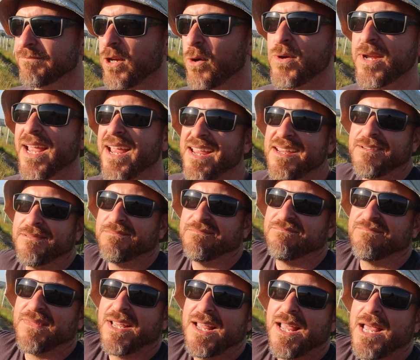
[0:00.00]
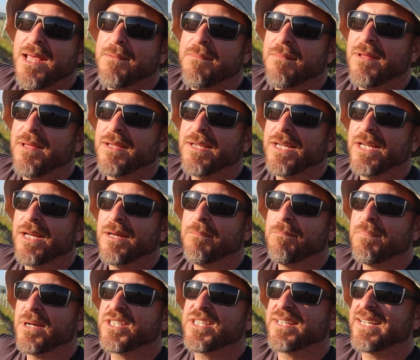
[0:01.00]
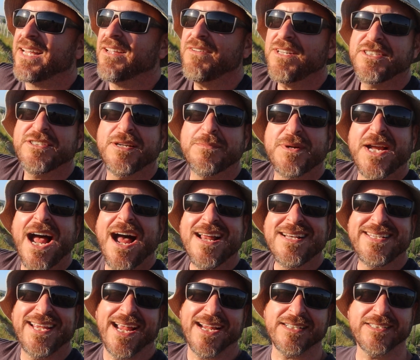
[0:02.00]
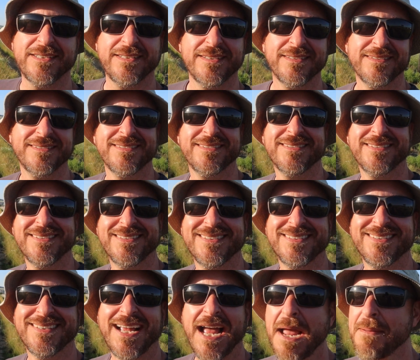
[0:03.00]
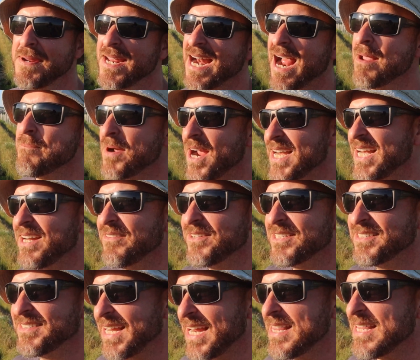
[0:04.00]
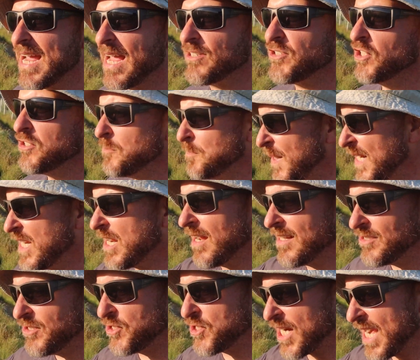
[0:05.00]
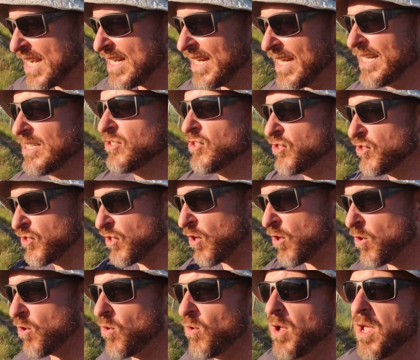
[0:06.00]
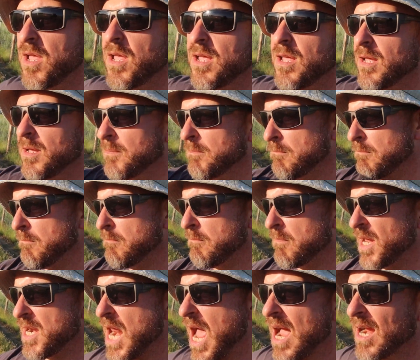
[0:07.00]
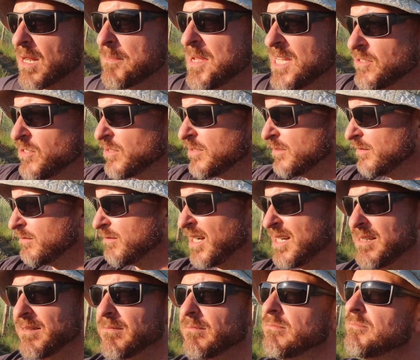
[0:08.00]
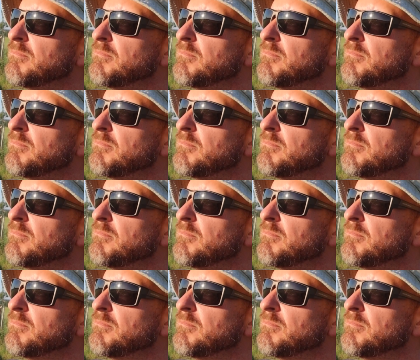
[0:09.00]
Okay. But give it some context. I mean, I might even say that just because China is so monogamous, right?